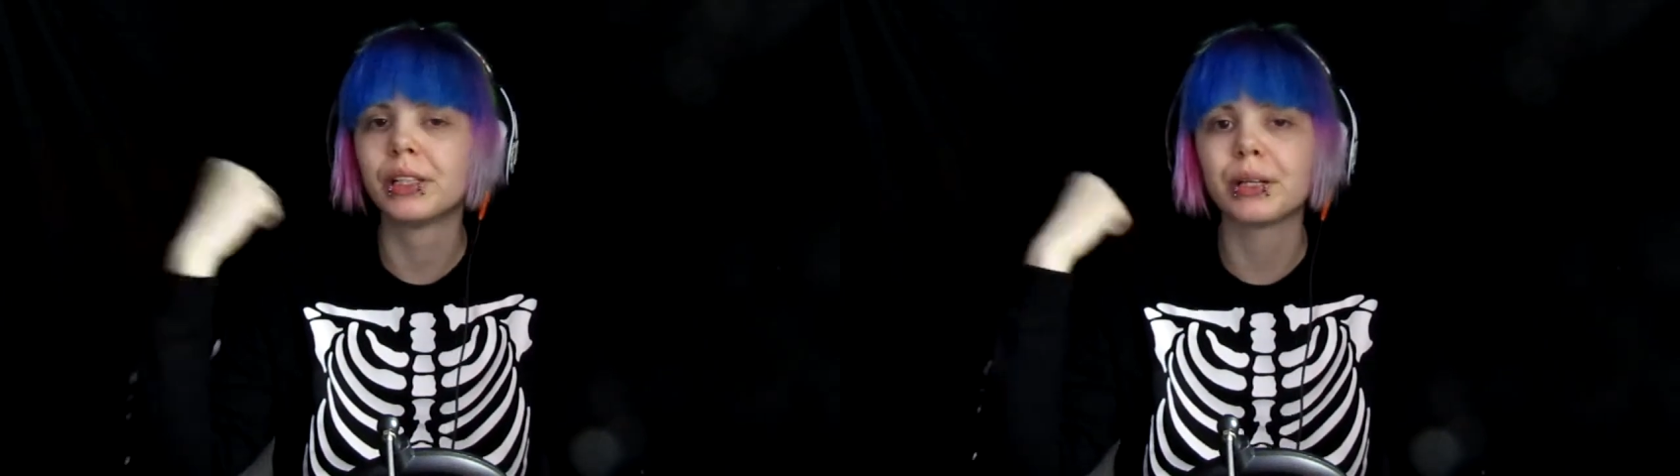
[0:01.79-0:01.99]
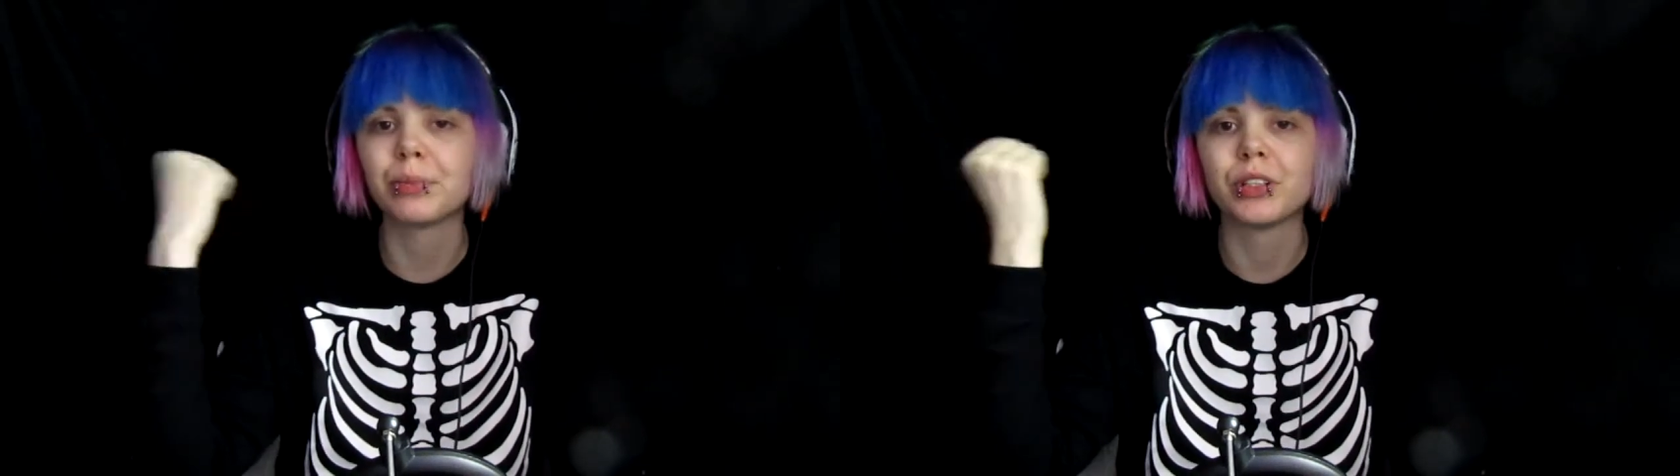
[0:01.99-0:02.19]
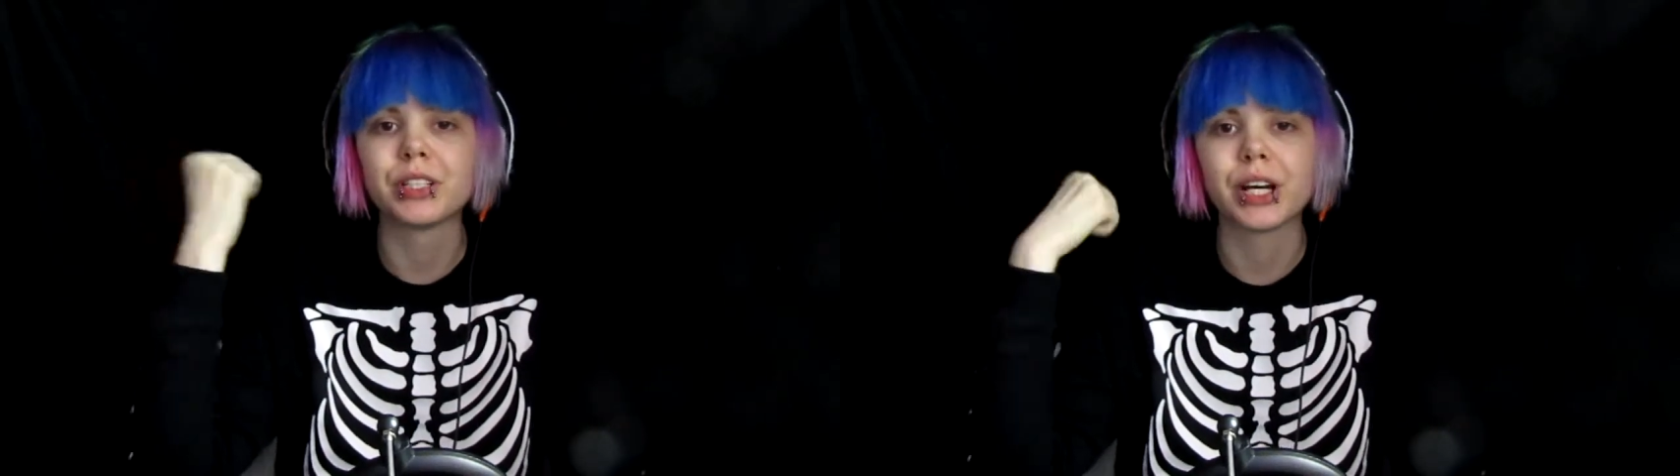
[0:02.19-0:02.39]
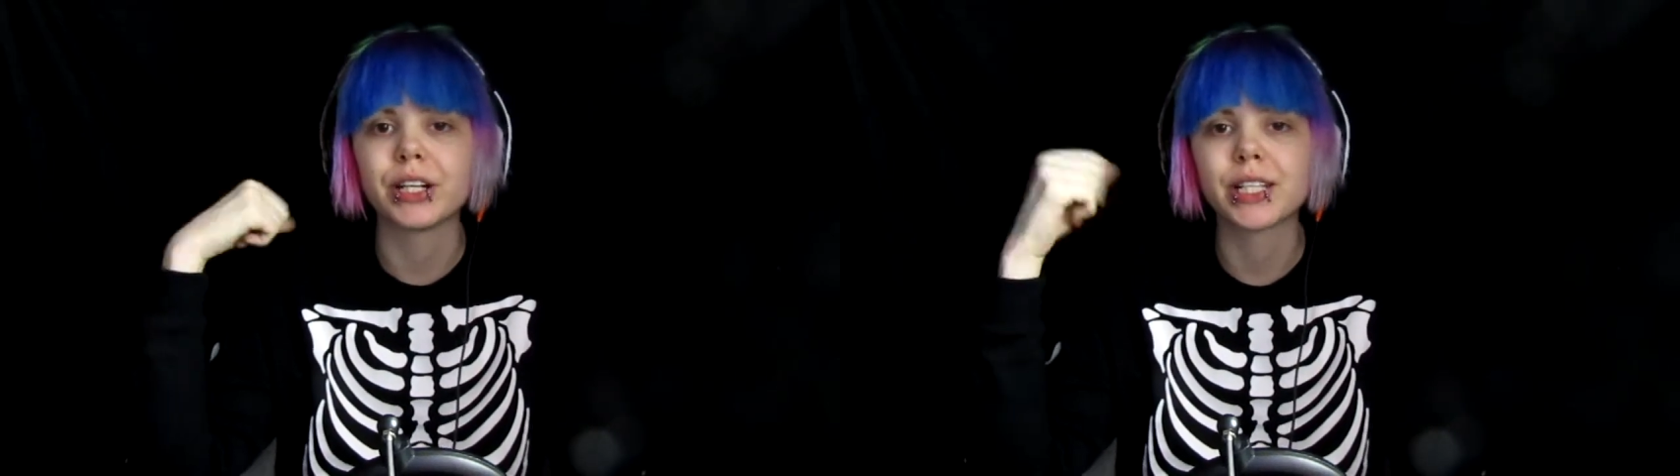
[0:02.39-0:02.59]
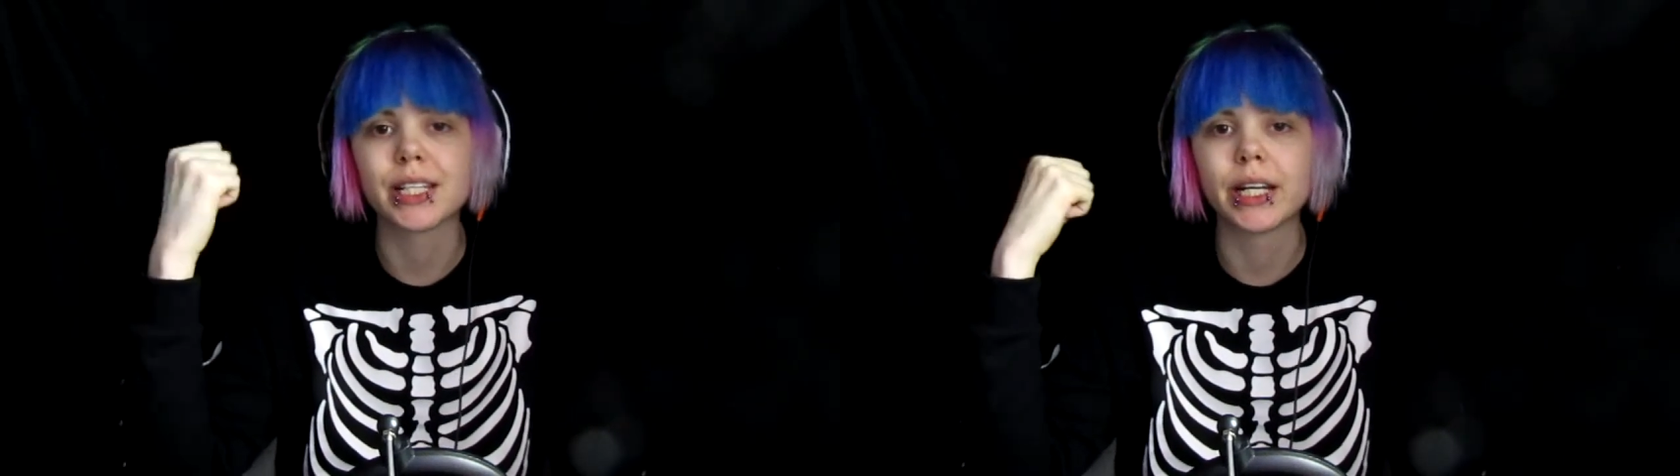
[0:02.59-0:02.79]
up your
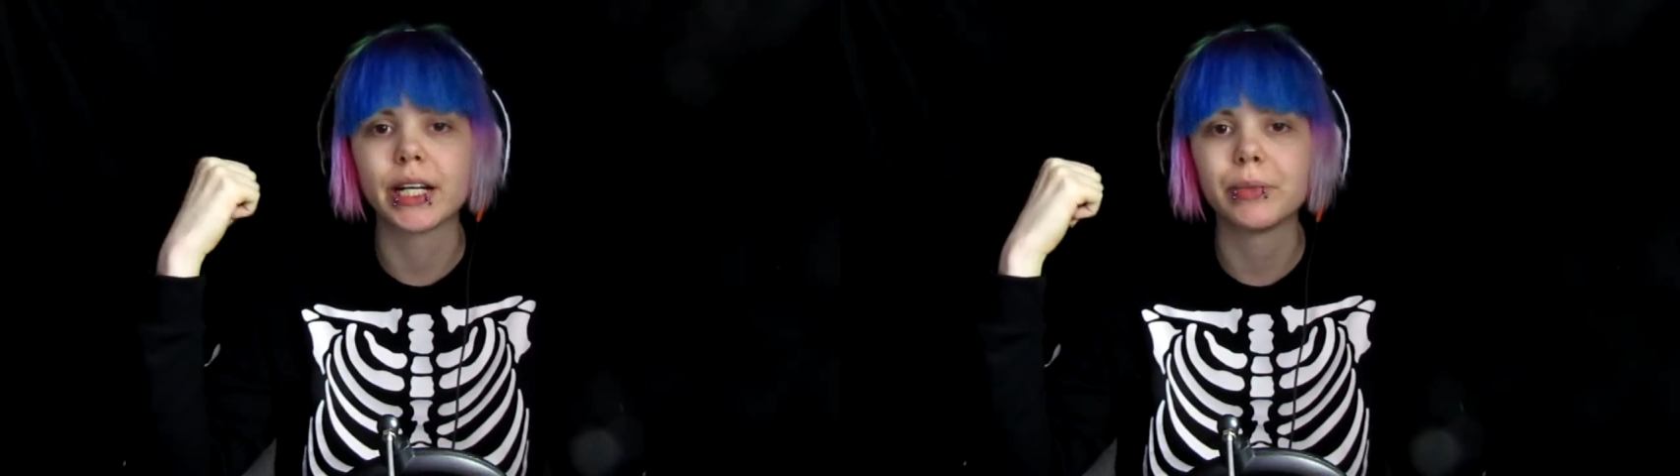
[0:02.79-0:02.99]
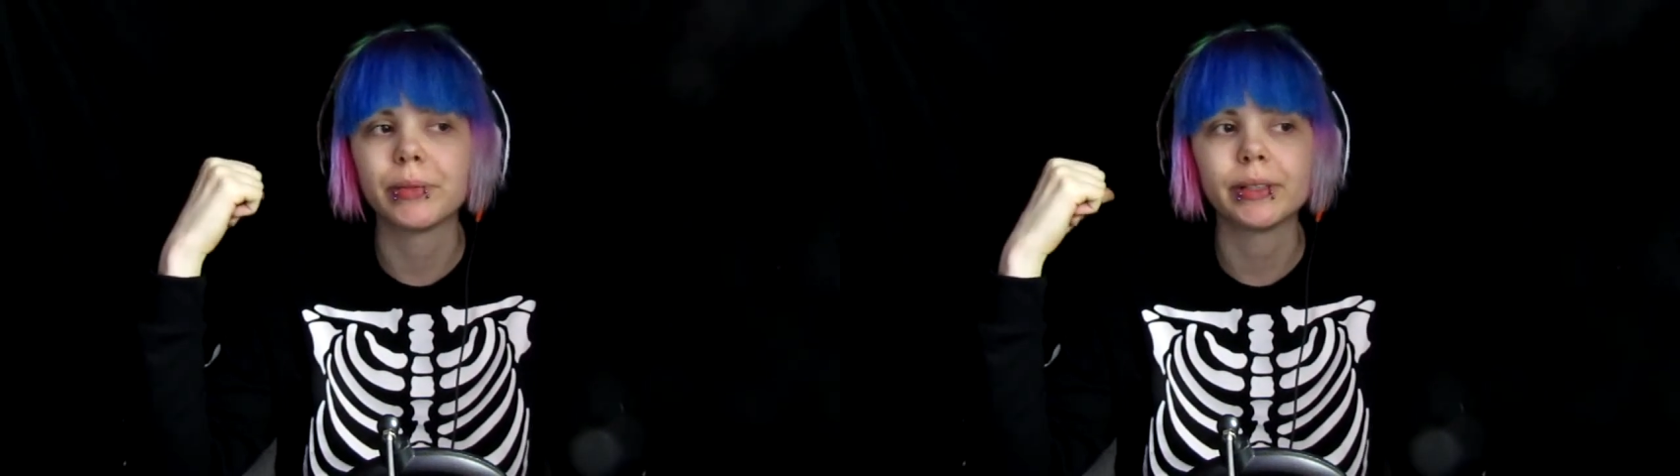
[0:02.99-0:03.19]
entire setup